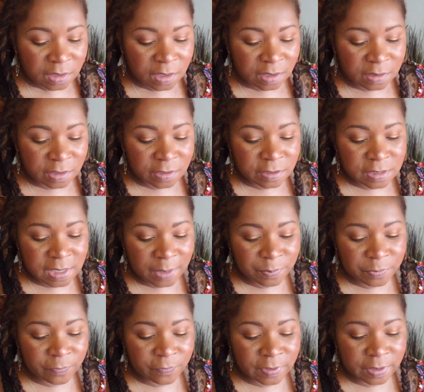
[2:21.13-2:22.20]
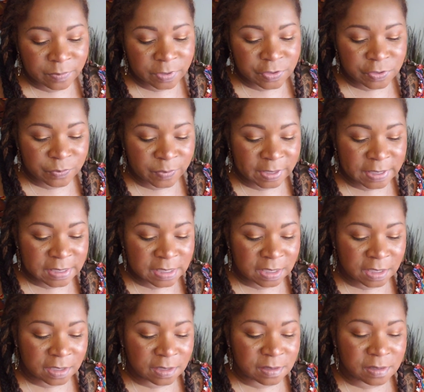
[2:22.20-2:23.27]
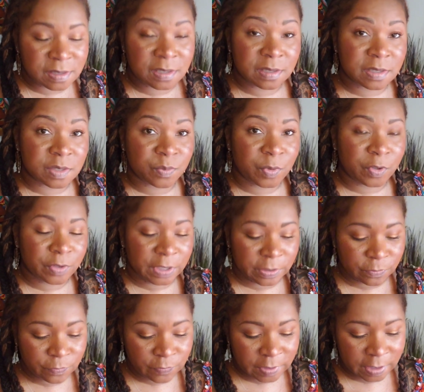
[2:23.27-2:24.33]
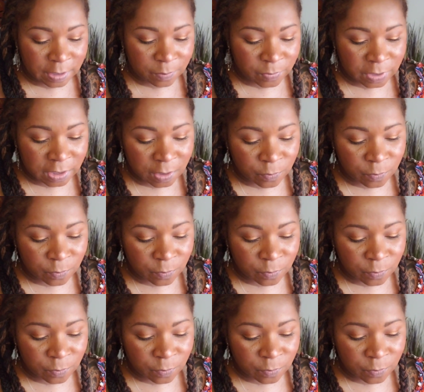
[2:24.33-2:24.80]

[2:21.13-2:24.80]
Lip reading: Now, another type of flame that you may see is the smoking flame.